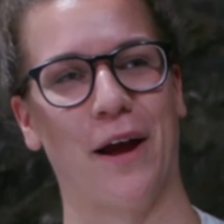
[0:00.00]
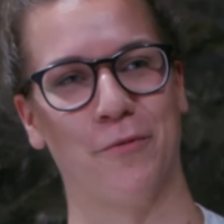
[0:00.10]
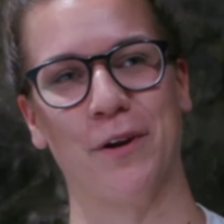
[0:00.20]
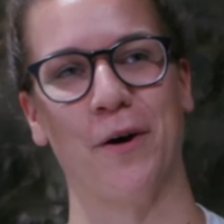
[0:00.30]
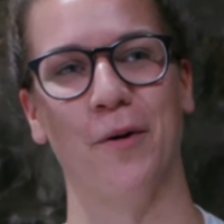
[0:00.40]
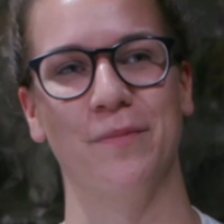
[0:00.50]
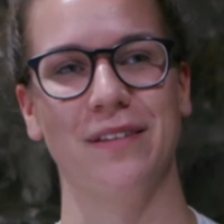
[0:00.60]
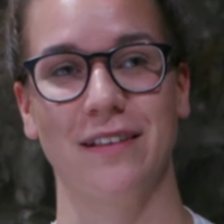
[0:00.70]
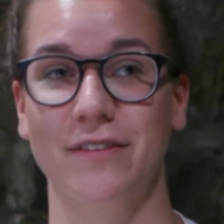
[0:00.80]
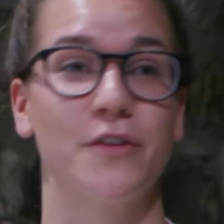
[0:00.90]
around and went home.
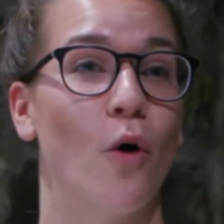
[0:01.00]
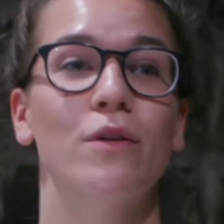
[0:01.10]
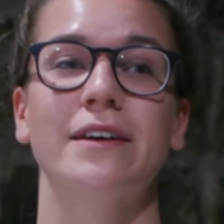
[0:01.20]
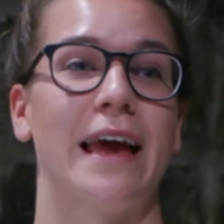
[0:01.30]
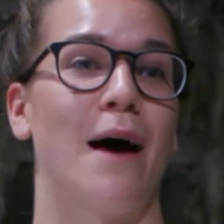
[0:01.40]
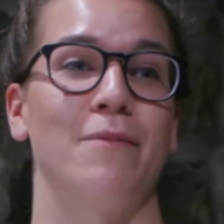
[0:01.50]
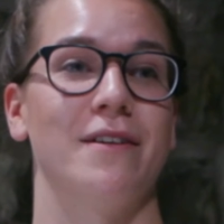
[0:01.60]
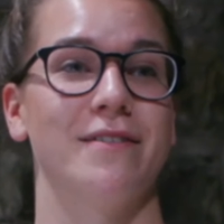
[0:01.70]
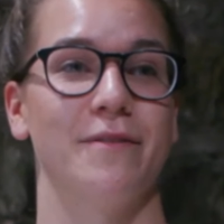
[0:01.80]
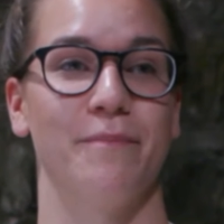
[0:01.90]
That's totally
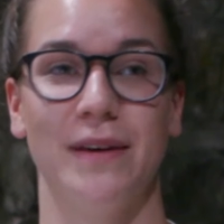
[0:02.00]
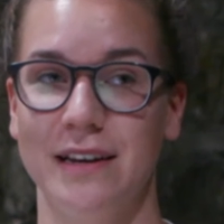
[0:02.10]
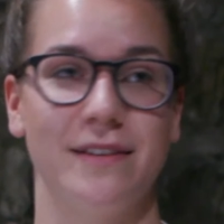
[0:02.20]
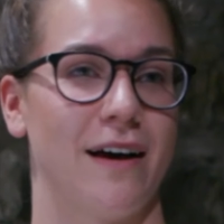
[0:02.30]
happened many